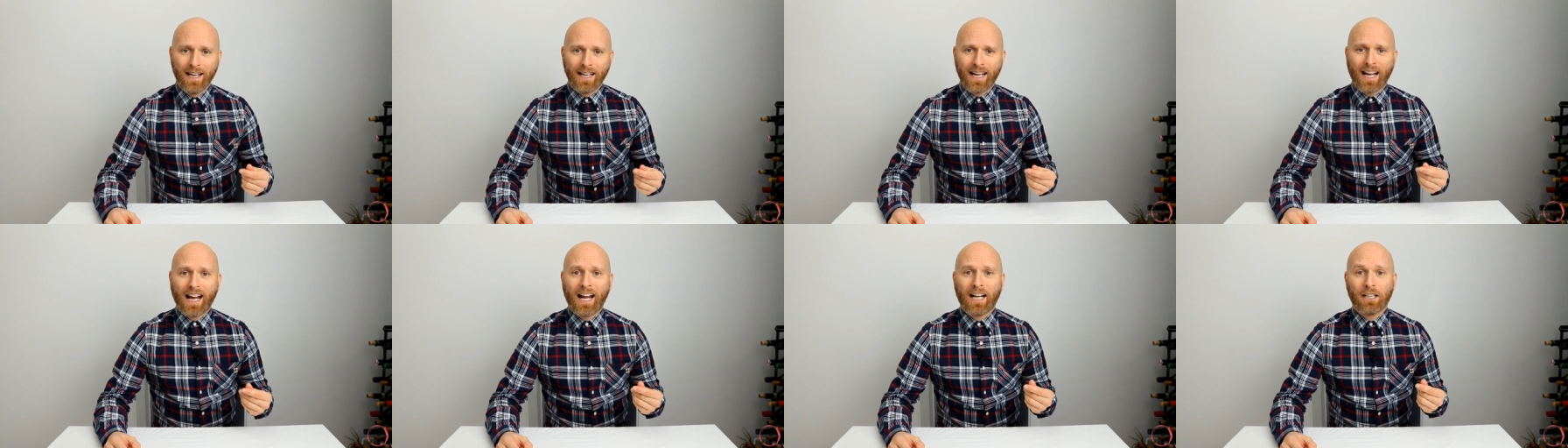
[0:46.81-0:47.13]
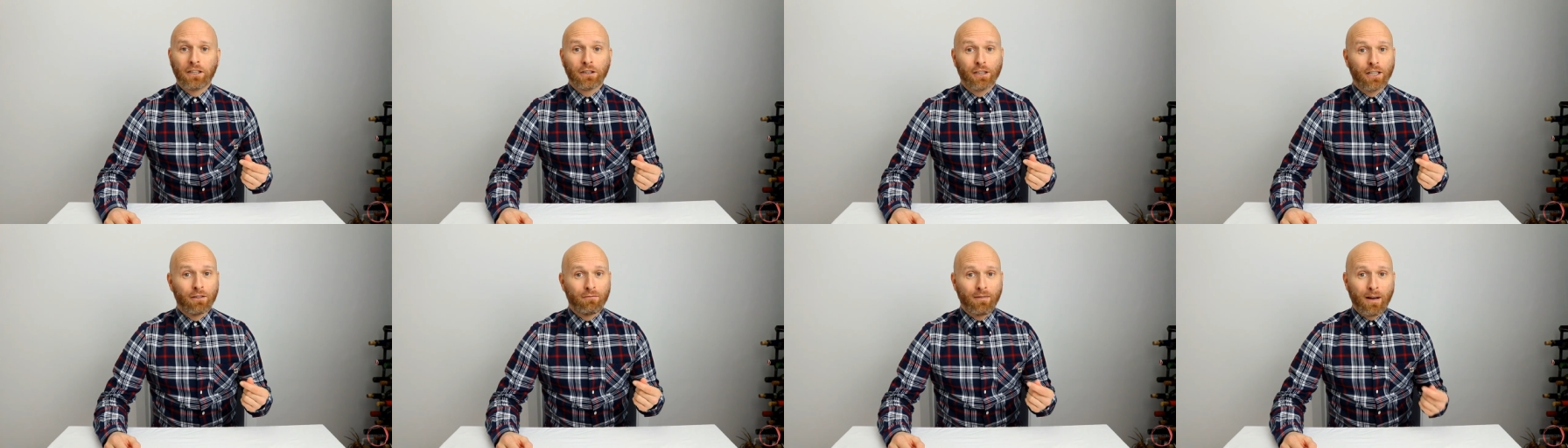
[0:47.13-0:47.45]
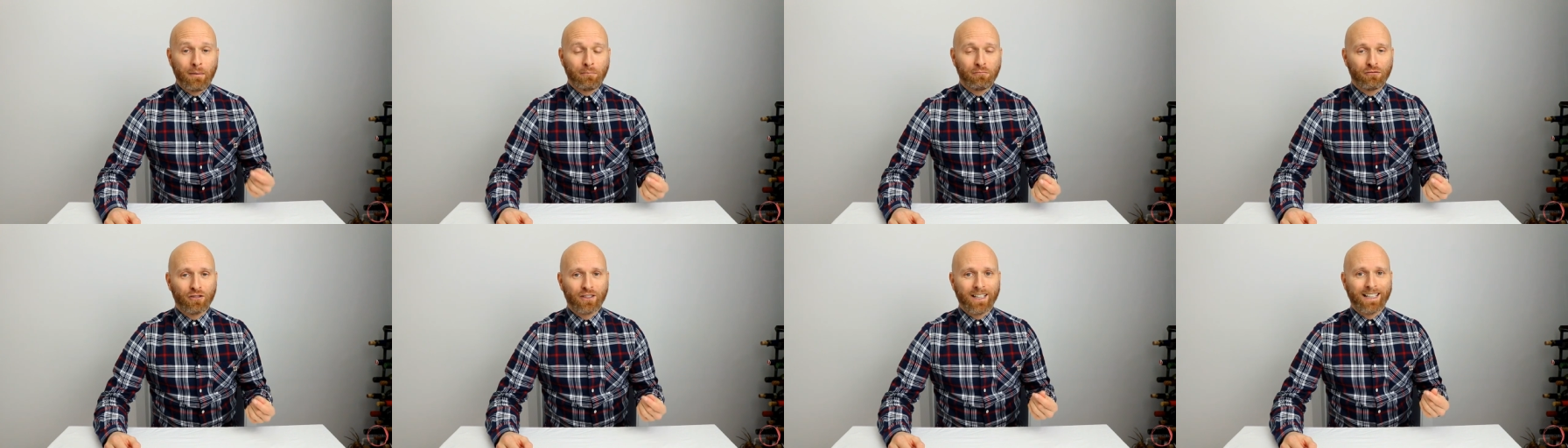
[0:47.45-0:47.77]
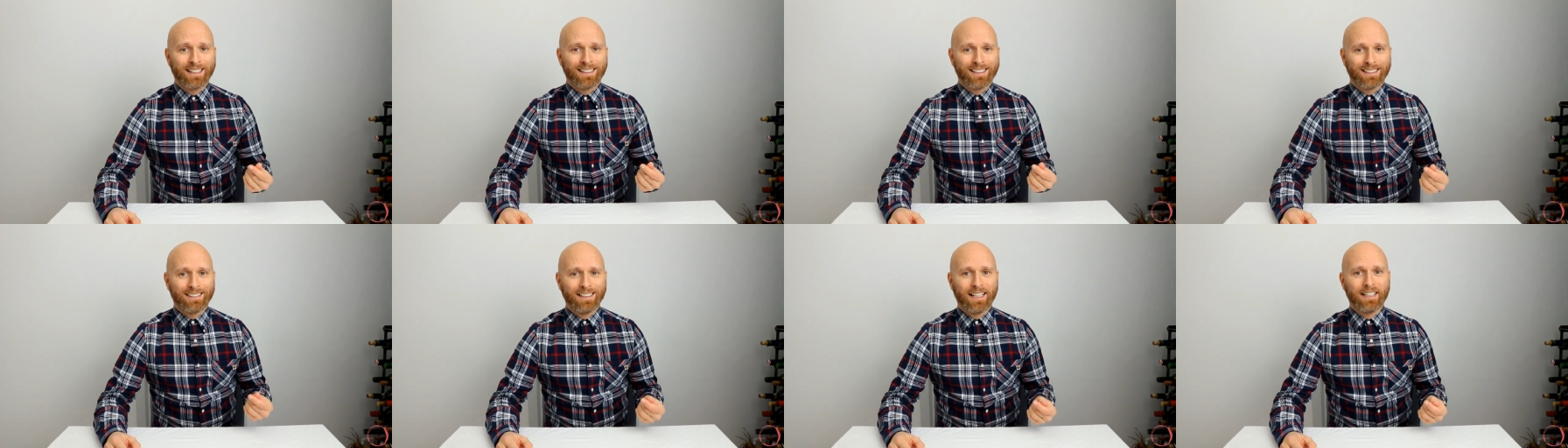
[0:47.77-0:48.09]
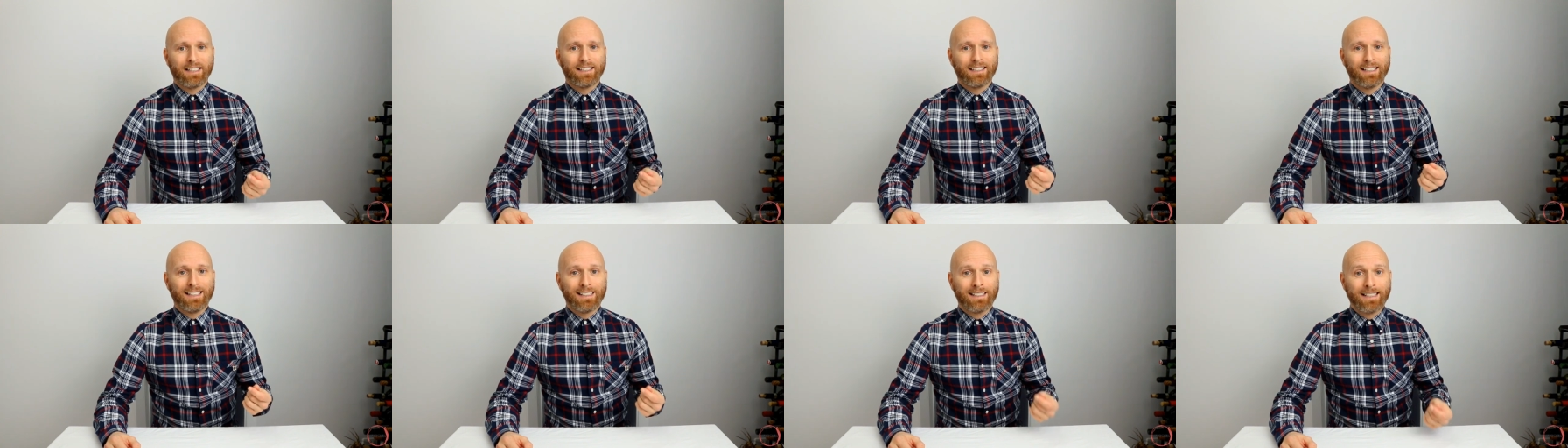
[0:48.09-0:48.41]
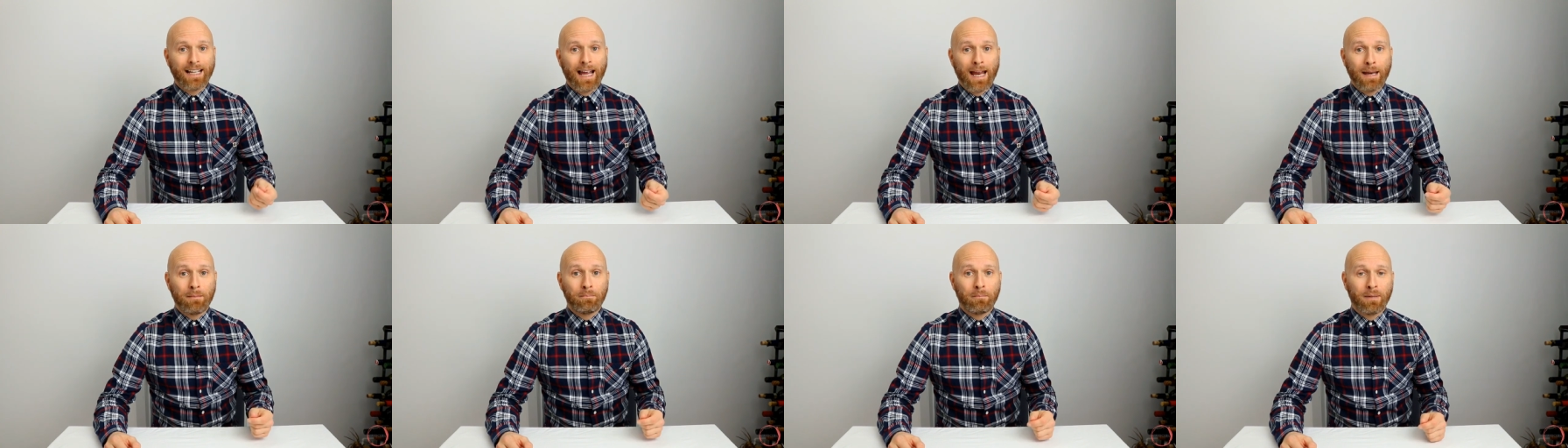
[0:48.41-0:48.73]
It actually represents less than
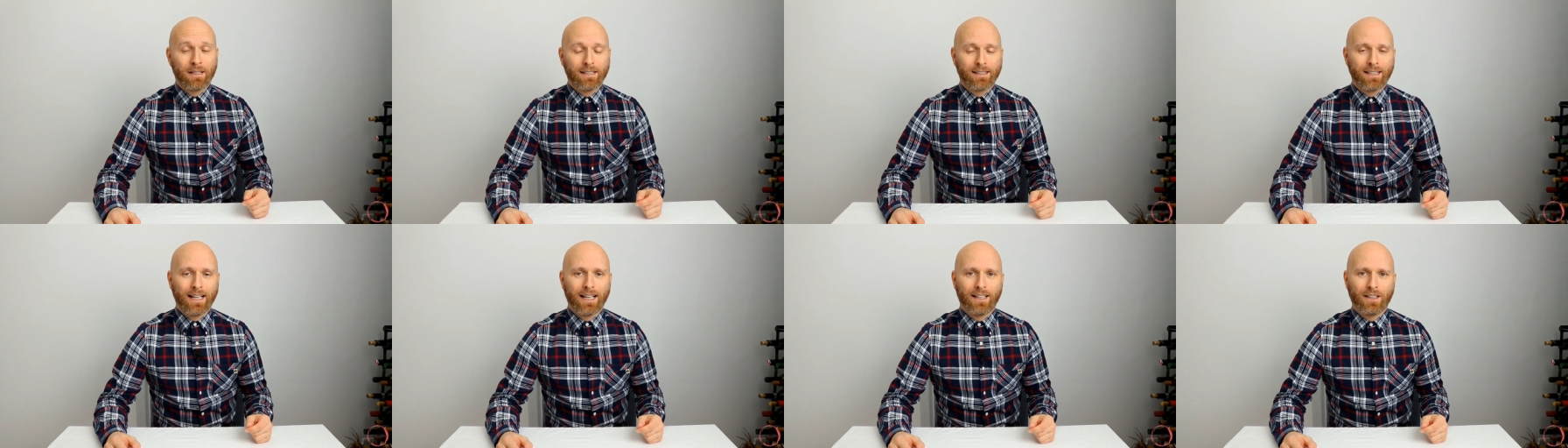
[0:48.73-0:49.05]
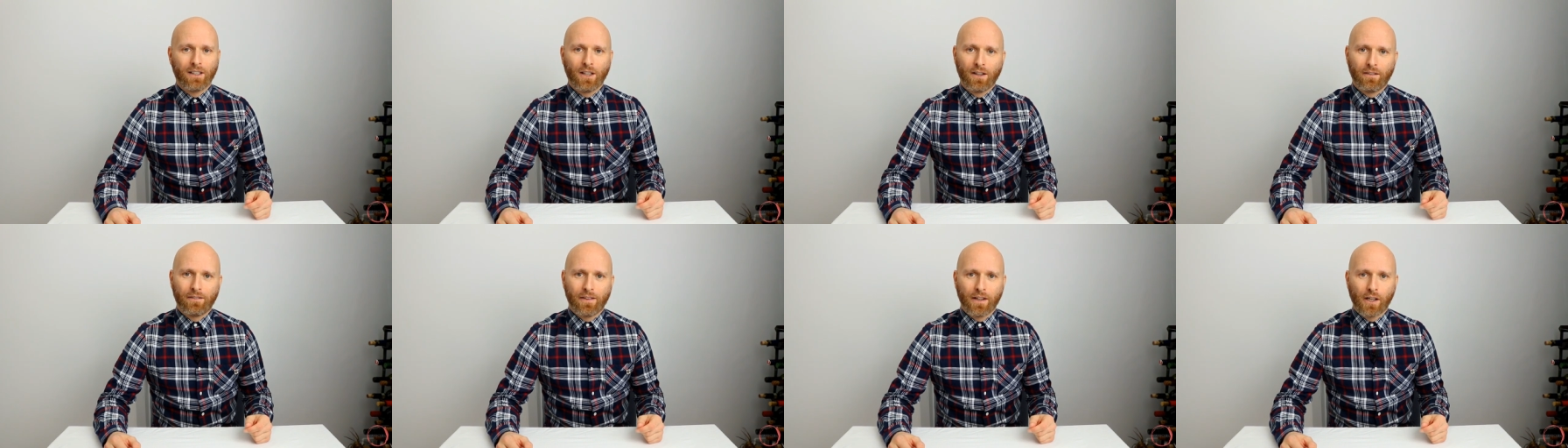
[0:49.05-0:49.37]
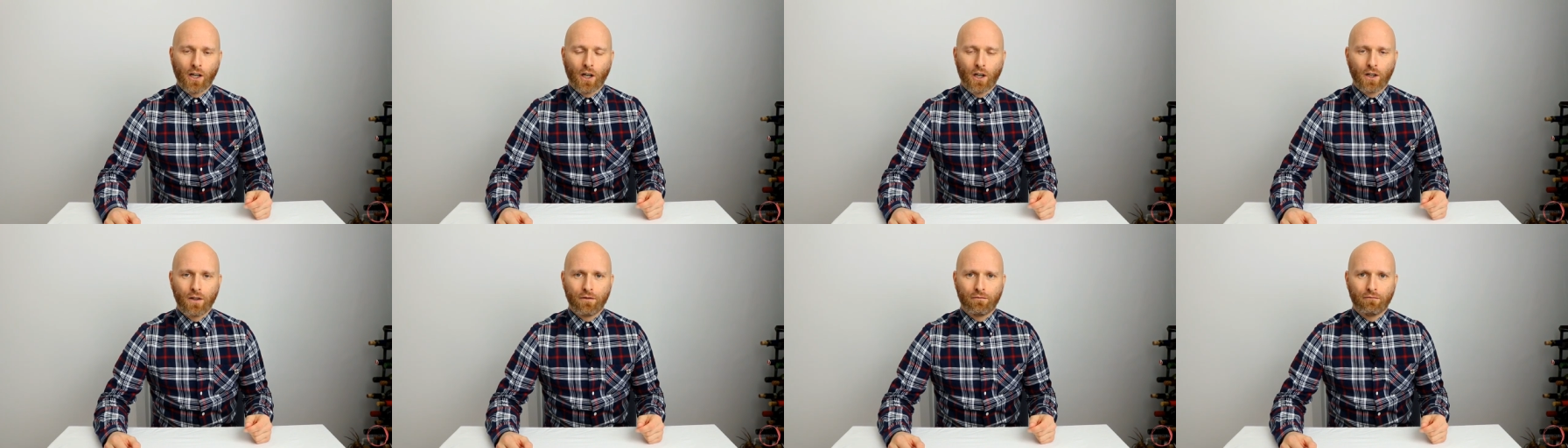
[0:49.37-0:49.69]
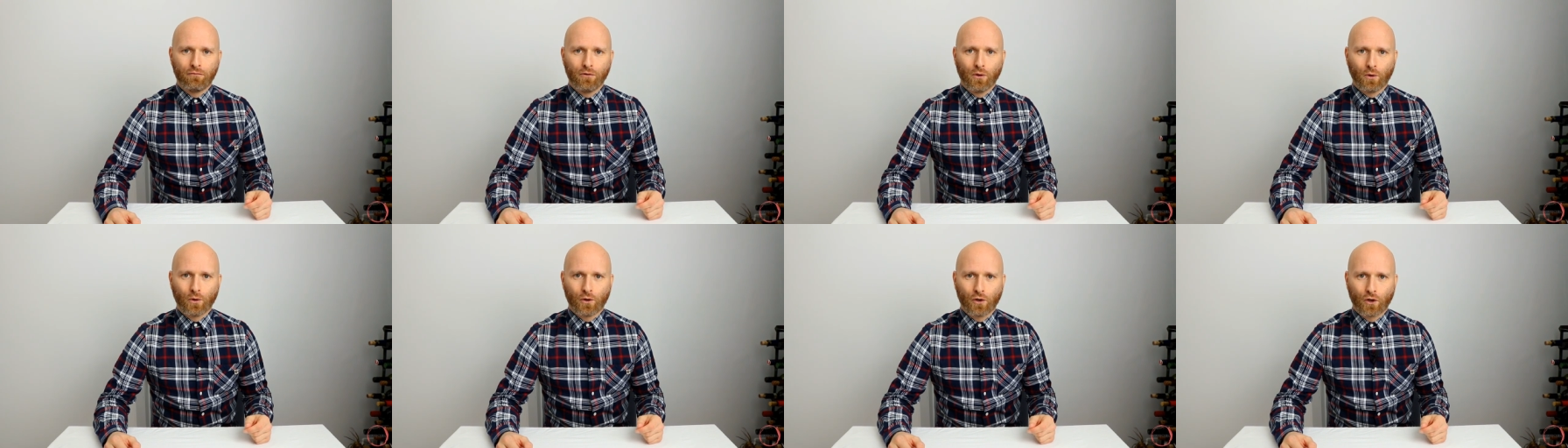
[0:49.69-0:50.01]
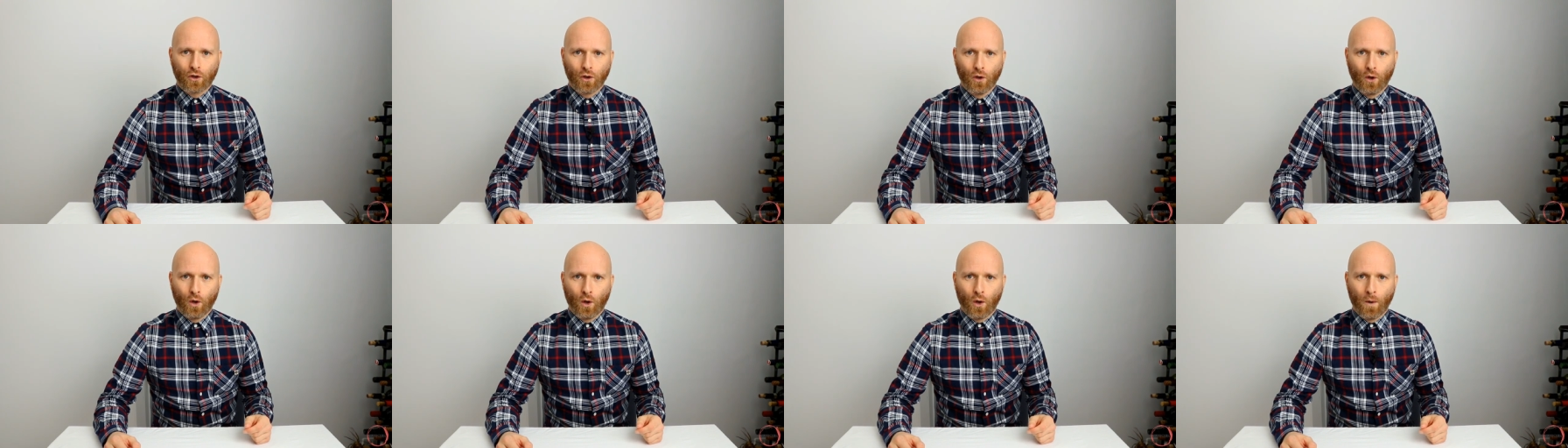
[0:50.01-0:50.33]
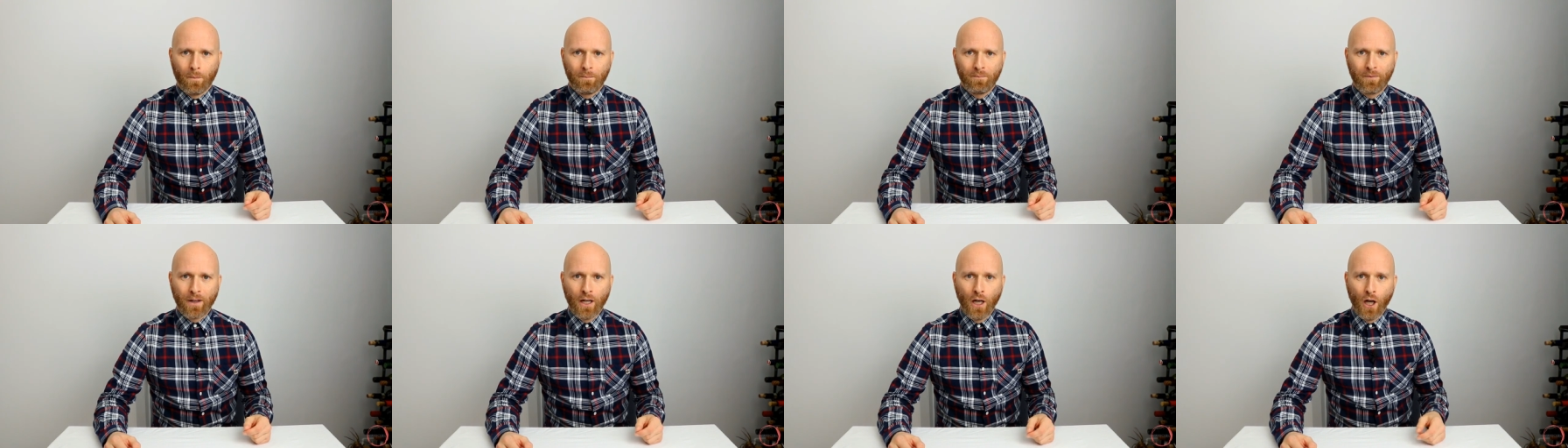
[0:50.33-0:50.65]
10% of the overall score.